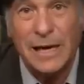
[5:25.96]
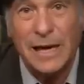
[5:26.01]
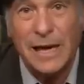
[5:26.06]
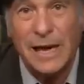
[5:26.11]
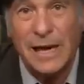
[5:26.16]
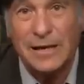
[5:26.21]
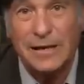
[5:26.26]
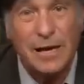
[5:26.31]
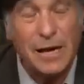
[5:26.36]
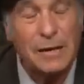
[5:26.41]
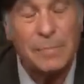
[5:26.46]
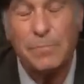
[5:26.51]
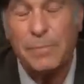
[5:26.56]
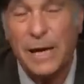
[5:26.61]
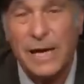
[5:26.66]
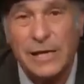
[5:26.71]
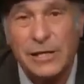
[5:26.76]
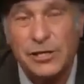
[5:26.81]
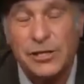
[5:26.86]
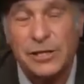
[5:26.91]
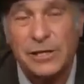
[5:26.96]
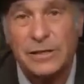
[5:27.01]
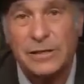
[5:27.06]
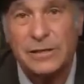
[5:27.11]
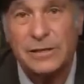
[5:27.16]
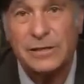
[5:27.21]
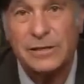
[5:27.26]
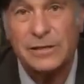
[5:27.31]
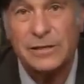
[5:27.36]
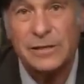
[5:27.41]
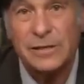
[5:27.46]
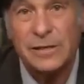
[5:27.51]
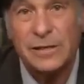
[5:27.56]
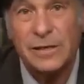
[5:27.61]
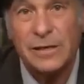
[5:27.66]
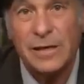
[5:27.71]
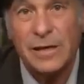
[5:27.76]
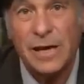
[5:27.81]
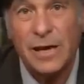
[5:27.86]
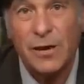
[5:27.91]
and cut pensions
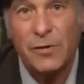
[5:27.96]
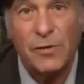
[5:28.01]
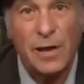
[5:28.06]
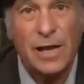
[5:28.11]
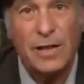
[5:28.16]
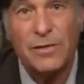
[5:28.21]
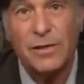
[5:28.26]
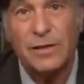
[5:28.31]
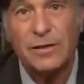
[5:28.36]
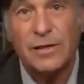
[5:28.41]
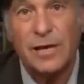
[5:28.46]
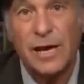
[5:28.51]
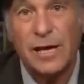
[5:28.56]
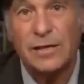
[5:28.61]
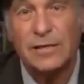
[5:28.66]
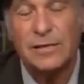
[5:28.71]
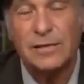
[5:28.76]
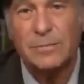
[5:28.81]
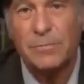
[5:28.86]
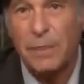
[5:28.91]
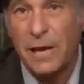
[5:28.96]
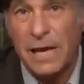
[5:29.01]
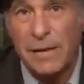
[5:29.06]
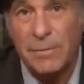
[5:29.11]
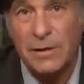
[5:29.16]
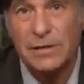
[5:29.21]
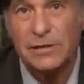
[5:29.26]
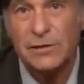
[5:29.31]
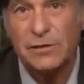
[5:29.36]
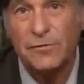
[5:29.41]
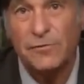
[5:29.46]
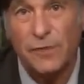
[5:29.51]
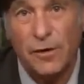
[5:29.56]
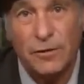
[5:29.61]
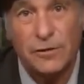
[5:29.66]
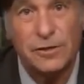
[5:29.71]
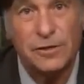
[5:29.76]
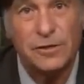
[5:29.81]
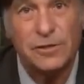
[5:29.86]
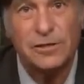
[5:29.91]
uh, rather than cut payments to
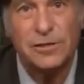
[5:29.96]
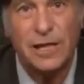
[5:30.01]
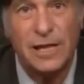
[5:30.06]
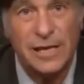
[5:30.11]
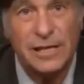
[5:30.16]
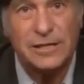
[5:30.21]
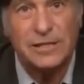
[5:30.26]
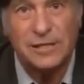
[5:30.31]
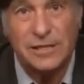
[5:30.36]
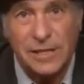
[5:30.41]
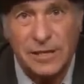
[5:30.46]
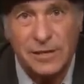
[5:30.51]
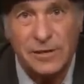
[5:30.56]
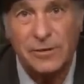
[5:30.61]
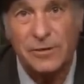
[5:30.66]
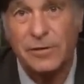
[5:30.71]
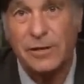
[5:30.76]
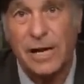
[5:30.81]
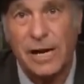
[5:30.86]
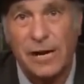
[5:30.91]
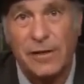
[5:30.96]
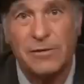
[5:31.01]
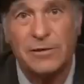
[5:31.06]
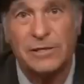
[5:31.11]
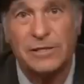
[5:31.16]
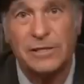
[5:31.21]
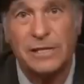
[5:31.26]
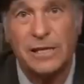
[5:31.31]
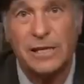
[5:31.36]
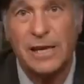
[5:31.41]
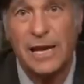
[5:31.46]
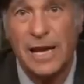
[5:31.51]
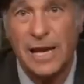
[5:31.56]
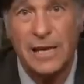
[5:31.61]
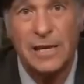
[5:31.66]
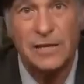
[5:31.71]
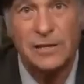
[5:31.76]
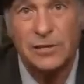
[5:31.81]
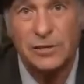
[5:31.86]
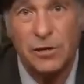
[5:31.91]
vultures like Singer and Herenstein
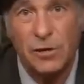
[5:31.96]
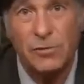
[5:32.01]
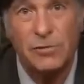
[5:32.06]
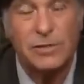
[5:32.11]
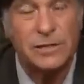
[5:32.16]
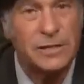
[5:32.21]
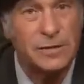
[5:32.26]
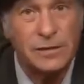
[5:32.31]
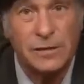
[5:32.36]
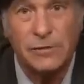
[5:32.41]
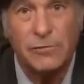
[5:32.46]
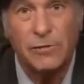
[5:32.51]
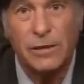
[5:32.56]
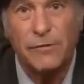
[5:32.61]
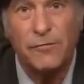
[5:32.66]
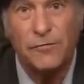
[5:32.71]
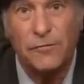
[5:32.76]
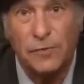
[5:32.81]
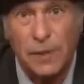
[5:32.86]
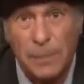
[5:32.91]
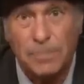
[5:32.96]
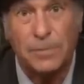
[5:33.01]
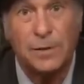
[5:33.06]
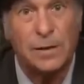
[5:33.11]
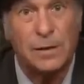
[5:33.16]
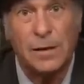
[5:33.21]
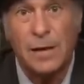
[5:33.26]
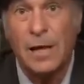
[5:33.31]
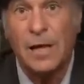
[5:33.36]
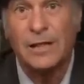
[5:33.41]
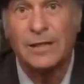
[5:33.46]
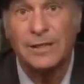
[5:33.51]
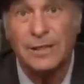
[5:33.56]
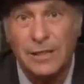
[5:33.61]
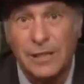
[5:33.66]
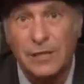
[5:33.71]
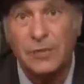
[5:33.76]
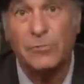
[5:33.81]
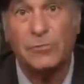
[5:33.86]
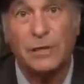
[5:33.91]
and his donors. He literally flipped
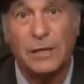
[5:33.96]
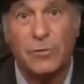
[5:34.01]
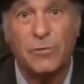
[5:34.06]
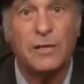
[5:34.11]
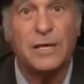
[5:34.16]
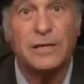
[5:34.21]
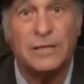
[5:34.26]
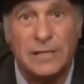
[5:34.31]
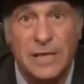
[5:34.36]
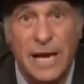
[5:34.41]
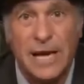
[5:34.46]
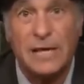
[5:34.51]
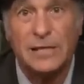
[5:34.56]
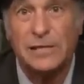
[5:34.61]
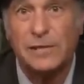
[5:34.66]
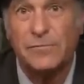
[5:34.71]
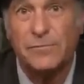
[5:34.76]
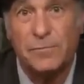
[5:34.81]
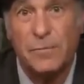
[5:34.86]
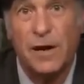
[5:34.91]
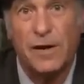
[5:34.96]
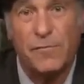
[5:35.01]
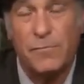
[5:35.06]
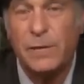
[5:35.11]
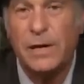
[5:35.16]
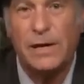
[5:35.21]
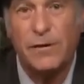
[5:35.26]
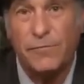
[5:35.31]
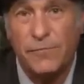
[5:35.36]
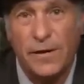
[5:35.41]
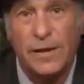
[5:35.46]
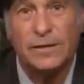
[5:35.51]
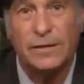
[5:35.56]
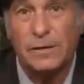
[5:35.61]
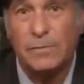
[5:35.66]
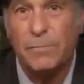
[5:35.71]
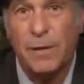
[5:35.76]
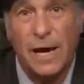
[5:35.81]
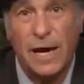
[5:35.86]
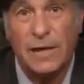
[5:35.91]
literally within days of, of being
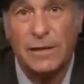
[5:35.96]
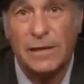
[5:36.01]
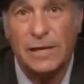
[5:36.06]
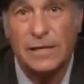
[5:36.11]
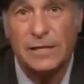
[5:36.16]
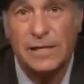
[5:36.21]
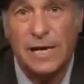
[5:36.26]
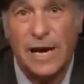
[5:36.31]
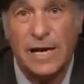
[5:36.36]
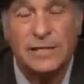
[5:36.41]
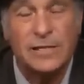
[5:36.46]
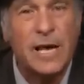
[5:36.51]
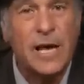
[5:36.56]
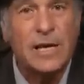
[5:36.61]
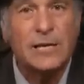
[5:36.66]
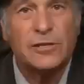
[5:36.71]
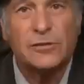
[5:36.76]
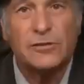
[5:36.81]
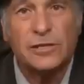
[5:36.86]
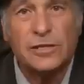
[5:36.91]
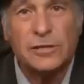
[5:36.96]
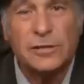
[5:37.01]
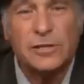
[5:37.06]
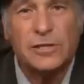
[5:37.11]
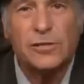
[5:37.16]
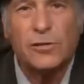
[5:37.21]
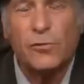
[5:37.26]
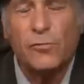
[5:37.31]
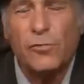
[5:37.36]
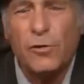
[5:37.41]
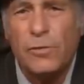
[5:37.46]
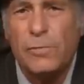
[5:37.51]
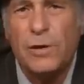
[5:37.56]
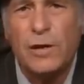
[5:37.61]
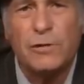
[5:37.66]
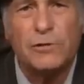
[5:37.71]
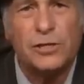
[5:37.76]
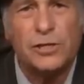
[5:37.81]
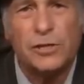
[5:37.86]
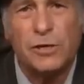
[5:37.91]
funded by these guys. So, so
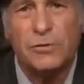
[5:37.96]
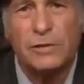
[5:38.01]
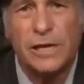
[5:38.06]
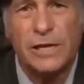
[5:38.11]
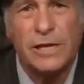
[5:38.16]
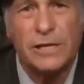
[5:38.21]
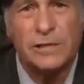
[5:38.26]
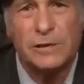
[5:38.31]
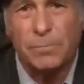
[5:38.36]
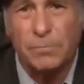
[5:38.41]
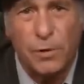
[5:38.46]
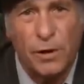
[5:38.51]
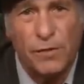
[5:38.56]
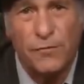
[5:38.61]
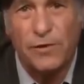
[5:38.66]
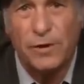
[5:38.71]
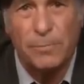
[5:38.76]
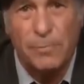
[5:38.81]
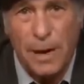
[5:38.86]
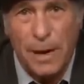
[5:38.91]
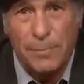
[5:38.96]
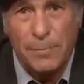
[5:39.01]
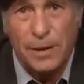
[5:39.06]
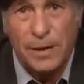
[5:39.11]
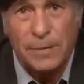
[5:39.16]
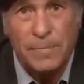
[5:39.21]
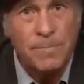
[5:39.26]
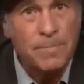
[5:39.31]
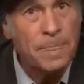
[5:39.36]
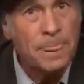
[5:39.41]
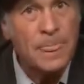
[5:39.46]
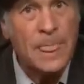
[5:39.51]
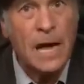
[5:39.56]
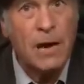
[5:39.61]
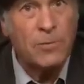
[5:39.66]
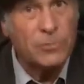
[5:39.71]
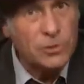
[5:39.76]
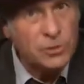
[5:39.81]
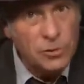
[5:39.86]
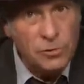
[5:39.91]
Rubio showed that he's the perfect puppet.
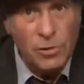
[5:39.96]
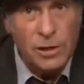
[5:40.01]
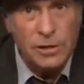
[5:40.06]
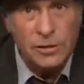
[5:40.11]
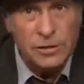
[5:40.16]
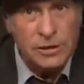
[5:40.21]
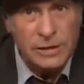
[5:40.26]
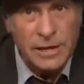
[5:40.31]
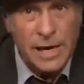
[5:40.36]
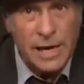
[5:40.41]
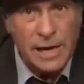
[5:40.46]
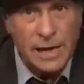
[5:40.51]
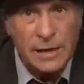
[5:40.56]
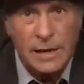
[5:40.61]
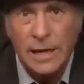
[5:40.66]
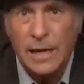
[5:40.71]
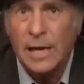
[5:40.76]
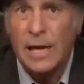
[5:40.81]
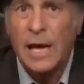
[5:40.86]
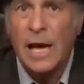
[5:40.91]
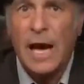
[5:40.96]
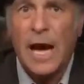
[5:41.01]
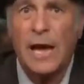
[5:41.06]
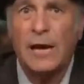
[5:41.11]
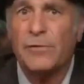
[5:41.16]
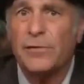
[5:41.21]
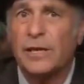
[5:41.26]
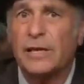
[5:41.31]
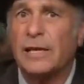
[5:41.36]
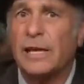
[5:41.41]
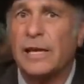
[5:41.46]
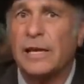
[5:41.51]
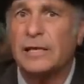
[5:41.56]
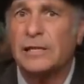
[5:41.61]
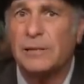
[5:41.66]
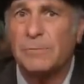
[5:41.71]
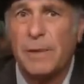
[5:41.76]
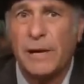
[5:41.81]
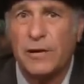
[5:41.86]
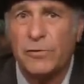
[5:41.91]
Now, do understand, I don't think they
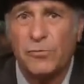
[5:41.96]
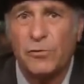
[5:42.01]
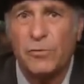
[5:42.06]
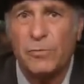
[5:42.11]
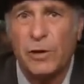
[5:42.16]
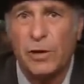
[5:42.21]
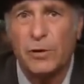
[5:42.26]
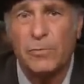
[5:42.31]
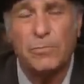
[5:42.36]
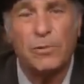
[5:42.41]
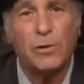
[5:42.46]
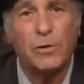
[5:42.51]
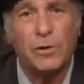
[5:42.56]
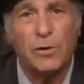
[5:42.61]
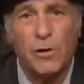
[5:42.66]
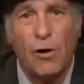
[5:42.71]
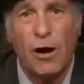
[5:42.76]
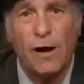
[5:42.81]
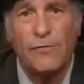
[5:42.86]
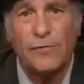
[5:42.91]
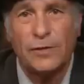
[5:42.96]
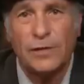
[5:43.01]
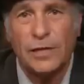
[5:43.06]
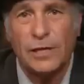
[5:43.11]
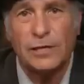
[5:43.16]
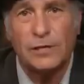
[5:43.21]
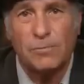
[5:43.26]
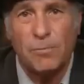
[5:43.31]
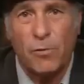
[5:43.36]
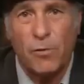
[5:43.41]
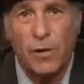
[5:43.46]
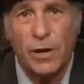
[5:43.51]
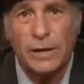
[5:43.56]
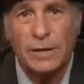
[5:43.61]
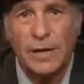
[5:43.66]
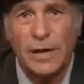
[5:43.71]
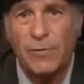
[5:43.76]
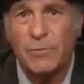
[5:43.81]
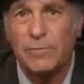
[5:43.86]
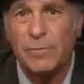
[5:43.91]
expect Rubio to pull it off at this
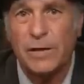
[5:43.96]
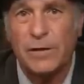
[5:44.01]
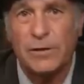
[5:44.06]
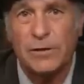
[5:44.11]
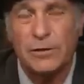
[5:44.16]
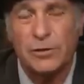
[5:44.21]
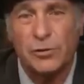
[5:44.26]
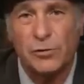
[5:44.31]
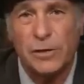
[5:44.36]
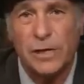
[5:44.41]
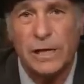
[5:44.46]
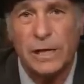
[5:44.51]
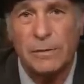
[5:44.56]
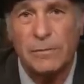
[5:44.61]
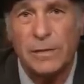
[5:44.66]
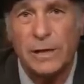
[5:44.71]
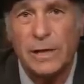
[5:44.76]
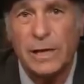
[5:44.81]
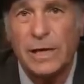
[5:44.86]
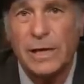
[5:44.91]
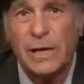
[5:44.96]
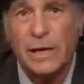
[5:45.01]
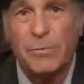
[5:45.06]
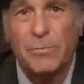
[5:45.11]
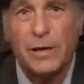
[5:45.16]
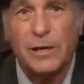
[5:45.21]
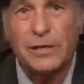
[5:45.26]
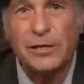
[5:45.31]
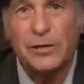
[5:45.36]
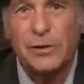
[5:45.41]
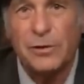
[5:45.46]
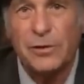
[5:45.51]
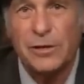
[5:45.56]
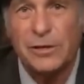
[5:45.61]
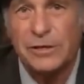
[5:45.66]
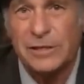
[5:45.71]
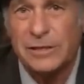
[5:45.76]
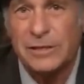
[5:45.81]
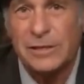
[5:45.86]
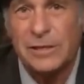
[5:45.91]
point. That would be their dream. But, you know,
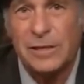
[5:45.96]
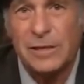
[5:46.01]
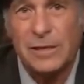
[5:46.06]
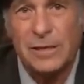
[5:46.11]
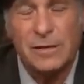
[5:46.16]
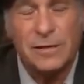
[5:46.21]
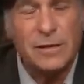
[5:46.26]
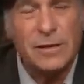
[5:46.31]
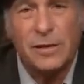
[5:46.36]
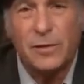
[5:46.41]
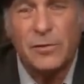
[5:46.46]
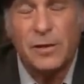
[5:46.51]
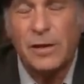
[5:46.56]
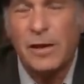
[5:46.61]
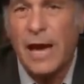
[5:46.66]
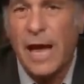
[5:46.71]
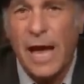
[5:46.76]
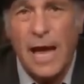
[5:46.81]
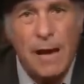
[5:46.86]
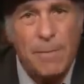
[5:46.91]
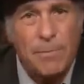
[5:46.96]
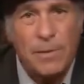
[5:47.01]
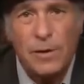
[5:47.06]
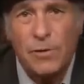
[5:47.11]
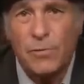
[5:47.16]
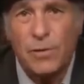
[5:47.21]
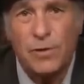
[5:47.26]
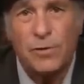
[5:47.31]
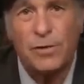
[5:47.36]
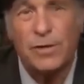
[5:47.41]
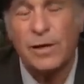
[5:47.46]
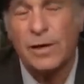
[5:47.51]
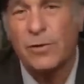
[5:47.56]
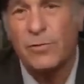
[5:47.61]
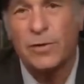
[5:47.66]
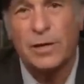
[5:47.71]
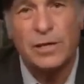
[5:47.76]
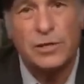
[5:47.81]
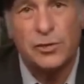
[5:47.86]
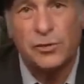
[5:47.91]
they're, they're, you know, they're happy with
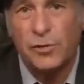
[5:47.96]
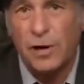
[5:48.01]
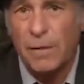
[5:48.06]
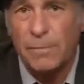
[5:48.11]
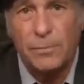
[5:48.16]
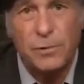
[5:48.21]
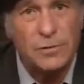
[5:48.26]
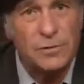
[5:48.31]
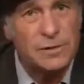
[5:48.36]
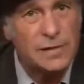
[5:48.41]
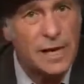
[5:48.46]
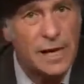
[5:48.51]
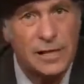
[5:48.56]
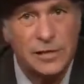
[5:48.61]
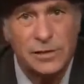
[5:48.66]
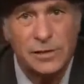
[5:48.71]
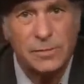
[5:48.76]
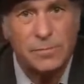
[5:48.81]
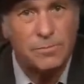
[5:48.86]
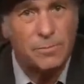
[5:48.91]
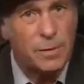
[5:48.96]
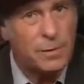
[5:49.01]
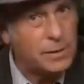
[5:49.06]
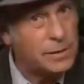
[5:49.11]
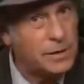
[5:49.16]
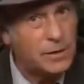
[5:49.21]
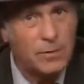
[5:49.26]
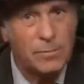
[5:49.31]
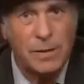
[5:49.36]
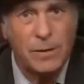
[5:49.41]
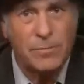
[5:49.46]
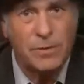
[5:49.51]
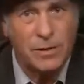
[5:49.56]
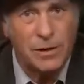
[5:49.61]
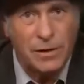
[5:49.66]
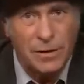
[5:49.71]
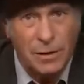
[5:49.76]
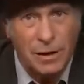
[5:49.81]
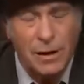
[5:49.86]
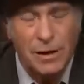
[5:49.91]
a, with a Trump who's actually, you know, a member
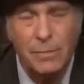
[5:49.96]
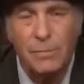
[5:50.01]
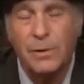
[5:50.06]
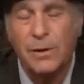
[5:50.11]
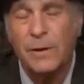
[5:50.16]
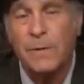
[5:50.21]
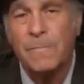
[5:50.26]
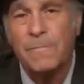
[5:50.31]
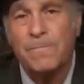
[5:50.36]
of the club.